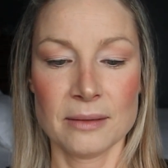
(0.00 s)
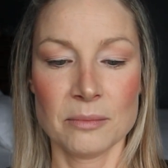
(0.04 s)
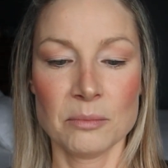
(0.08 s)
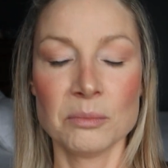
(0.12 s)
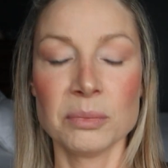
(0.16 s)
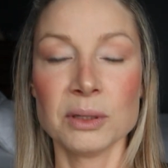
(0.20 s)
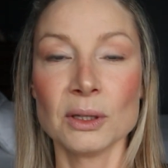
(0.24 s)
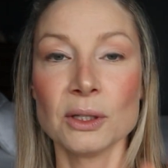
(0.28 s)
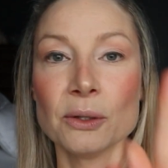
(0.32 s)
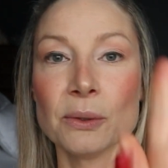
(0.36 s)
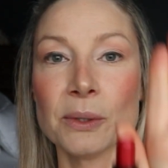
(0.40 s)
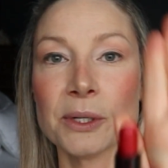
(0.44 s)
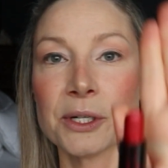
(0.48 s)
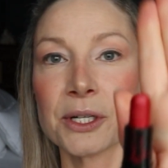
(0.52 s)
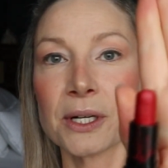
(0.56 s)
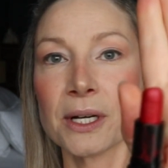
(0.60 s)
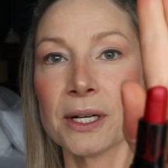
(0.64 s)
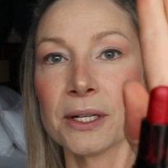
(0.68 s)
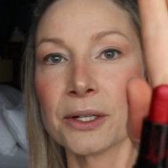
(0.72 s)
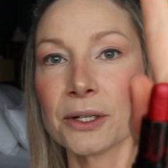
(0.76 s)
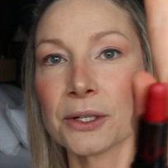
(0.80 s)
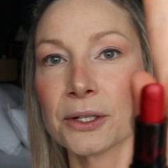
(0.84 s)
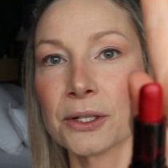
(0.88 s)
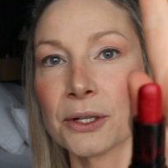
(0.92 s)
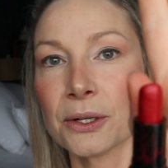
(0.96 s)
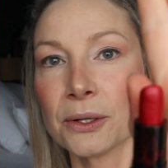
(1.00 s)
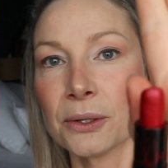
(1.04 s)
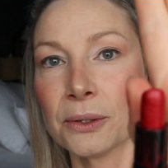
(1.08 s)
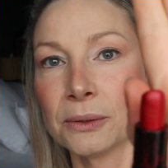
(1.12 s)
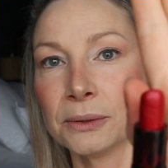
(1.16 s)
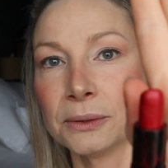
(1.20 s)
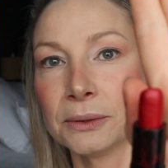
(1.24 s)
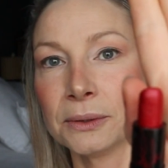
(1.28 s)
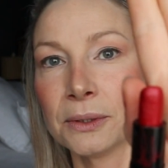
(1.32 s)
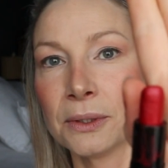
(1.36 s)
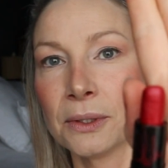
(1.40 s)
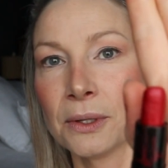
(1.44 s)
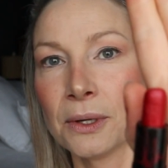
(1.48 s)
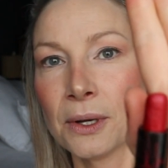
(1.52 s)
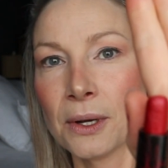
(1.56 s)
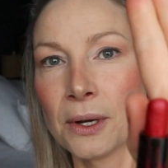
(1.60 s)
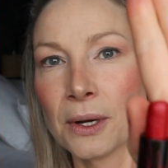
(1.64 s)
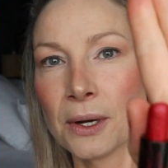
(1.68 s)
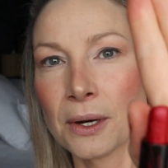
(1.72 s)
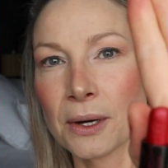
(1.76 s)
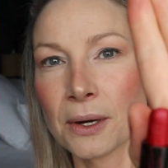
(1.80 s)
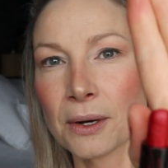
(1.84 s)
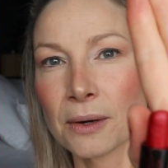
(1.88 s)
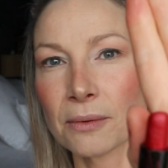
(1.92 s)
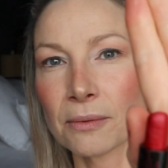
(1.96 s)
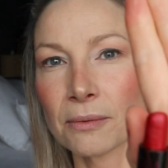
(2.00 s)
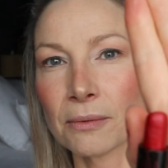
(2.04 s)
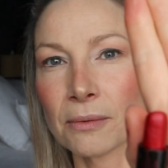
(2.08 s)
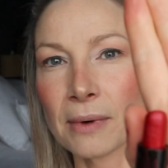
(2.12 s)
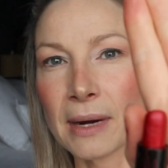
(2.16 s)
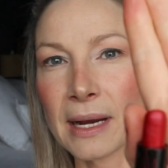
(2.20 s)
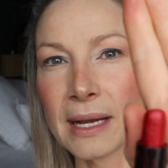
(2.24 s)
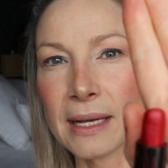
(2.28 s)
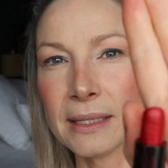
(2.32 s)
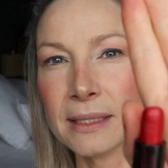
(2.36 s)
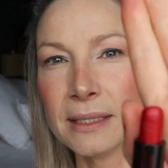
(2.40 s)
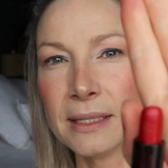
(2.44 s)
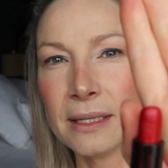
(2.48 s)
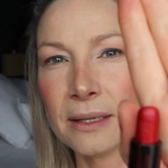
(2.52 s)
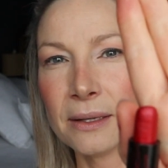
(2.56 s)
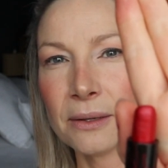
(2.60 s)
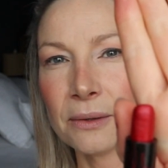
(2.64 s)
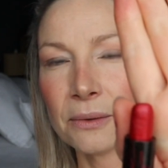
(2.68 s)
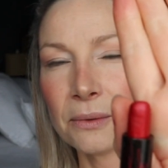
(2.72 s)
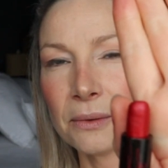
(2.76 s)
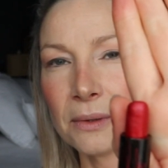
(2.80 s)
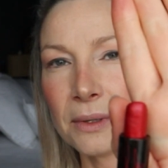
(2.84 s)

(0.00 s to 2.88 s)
bluish undertone red.